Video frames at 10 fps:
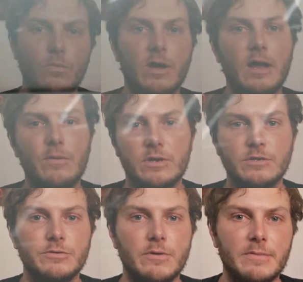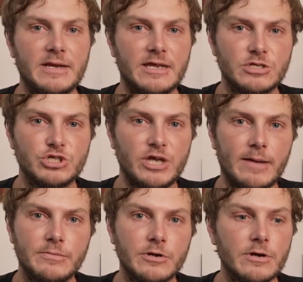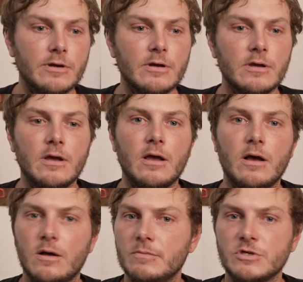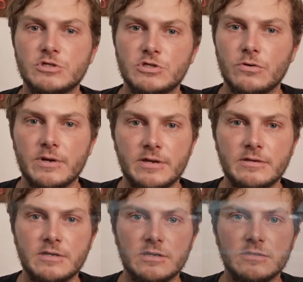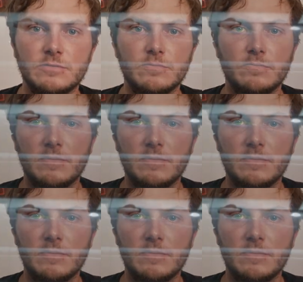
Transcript: what I want to do in my next chapter. Um, this story does